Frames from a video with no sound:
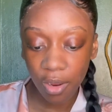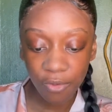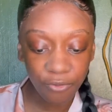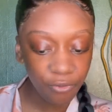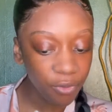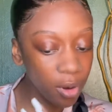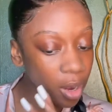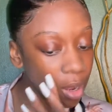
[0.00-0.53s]

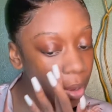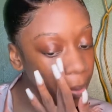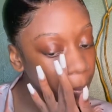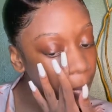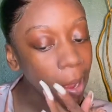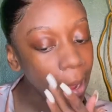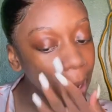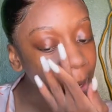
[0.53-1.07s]

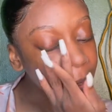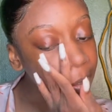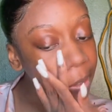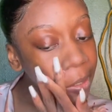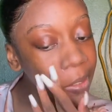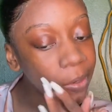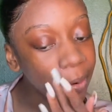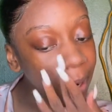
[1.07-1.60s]
from
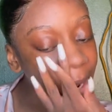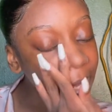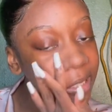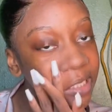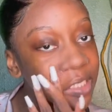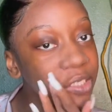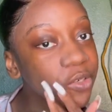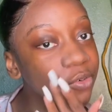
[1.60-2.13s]
undergrad
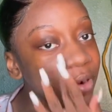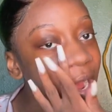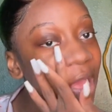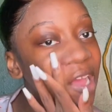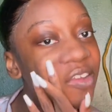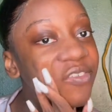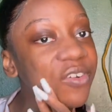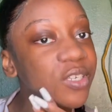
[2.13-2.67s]
to
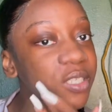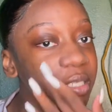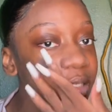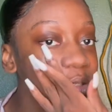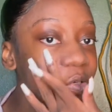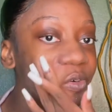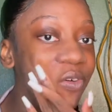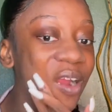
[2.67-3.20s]
grad versus
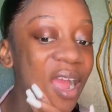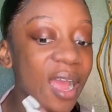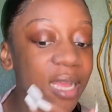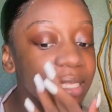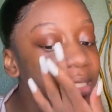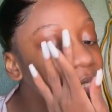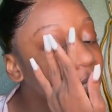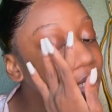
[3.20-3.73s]
grad
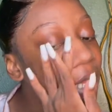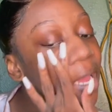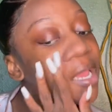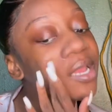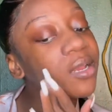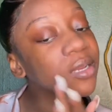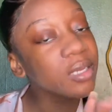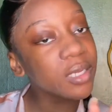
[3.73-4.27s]
to like
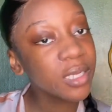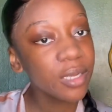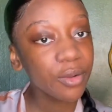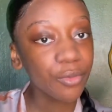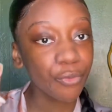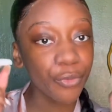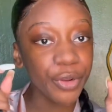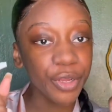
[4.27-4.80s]

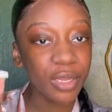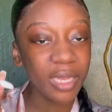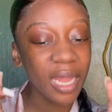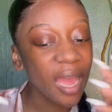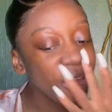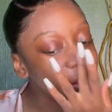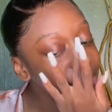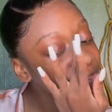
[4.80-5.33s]
real
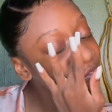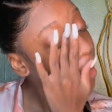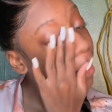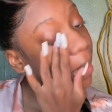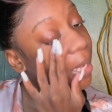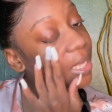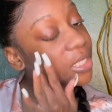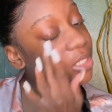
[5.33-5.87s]
life
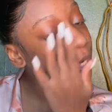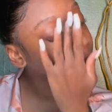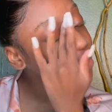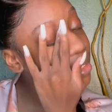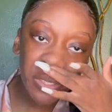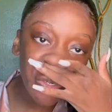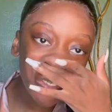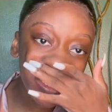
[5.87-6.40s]
in terms
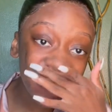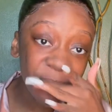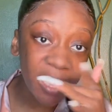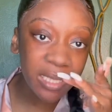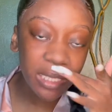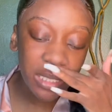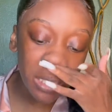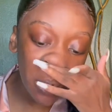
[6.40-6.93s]
of
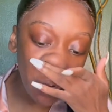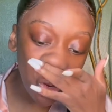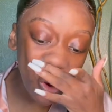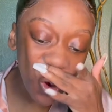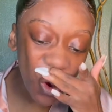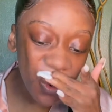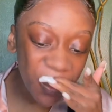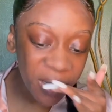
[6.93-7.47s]
respecting their
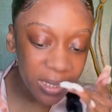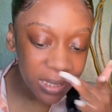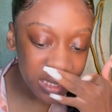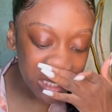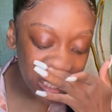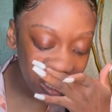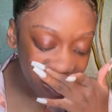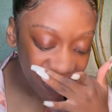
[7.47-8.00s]
home and
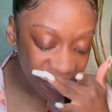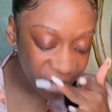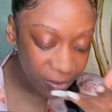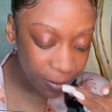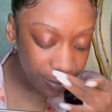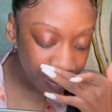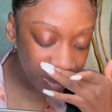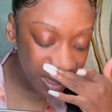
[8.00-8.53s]
stuff,
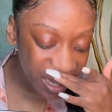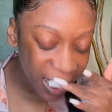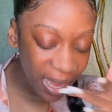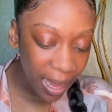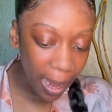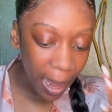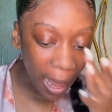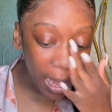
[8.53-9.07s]

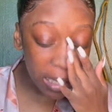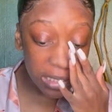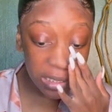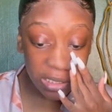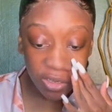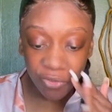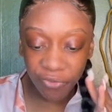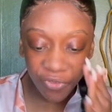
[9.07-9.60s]
I
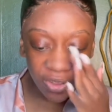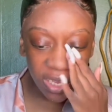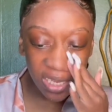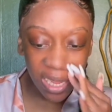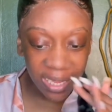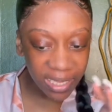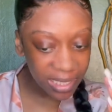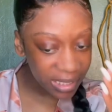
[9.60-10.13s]
still feel like it's